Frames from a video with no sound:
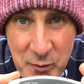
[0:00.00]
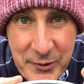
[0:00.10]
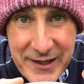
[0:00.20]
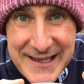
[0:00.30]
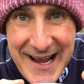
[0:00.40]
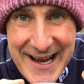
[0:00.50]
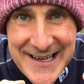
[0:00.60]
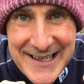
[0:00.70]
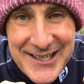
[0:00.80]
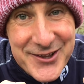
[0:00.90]
but again
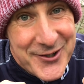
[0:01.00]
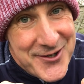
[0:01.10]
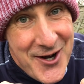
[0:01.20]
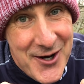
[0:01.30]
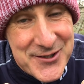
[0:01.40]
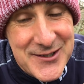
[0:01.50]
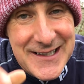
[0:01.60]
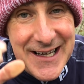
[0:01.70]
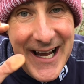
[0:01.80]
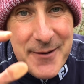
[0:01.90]
they're not,
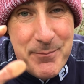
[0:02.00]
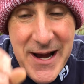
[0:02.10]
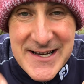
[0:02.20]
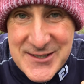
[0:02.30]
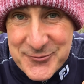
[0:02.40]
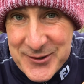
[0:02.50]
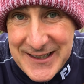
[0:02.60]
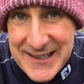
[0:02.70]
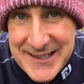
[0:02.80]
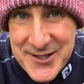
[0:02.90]
and best
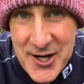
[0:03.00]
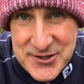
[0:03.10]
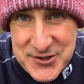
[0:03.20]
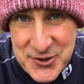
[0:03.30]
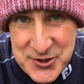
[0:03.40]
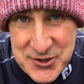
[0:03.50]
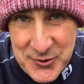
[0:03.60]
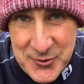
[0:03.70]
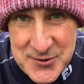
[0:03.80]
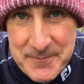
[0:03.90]
really not to touch
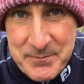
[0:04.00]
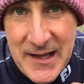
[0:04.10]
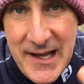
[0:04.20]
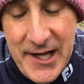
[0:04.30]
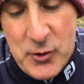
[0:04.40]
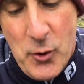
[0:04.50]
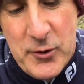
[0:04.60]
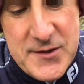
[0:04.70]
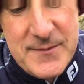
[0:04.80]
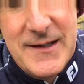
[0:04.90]
those. And of
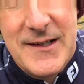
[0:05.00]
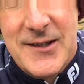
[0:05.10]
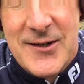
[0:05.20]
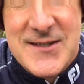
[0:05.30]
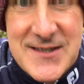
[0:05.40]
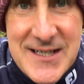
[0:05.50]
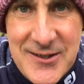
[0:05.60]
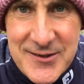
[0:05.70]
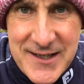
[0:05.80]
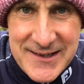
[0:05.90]
course,
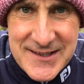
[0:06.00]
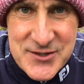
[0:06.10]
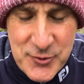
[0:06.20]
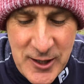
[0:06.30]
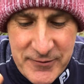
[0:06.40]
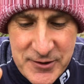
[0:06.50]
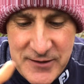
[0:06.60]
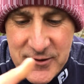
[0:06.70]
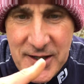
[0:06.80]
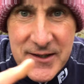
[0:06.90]
concealed in this driver
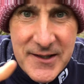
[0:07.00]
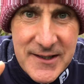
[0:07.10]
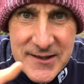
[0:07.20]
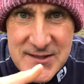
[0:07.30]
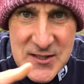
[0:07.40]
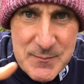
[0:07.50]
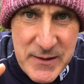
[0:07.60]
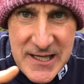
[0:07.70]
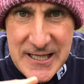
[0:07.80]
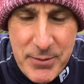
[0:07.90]
you've got the
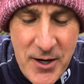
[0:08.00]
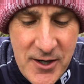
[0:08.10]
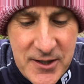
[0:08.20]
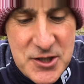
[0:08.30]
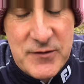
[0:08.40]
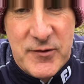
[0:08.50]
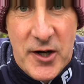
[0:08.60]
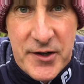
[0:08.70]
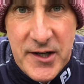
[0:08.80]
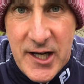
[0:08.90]
speed pocket, you've
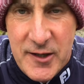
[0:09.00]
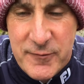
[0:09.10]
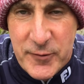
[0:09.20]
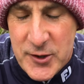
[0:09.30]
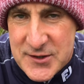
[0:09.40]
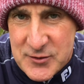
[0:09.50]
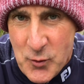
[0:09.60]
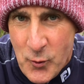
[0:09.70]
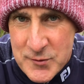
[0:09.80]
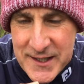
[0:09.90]
got inverted
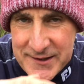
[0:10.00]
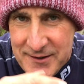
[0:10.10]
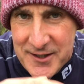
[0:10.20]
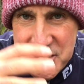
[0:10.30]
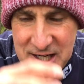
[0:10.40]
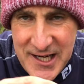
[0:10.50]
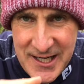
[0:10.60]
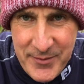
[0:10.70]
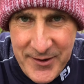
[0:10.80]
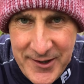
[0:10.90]
cone technology
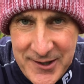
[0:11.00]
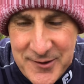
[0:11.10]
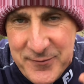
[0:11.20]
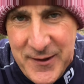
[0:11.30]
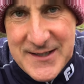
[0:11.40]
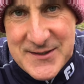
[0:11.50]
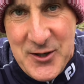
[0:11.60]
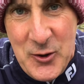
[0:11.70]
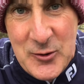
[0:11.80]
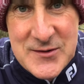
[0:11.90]
in behind the face,
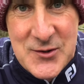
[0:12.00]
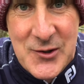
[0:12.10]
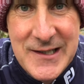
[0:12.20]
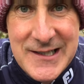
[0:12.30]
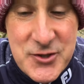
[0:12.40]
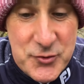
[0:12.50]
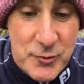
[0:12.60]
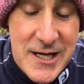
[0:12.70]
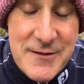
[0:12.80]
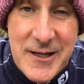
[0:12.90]
also
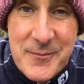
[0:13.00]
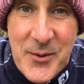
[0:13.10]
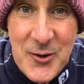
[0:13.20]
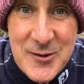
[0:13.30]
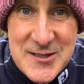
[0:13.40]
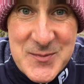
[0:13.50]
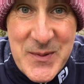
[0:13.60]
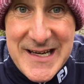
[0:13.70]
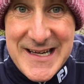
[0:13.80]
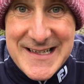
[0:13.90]
driving ball
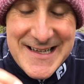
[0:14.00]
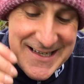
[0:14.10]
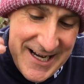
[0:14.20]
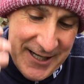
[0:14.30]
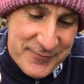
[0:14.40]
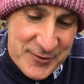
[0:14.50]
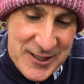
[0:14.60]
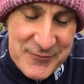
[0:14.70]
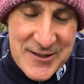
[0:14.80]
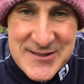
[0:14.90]
speed and
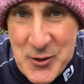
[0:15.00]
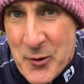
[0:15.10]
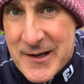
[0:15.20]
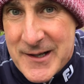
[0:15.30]
forgiveness. So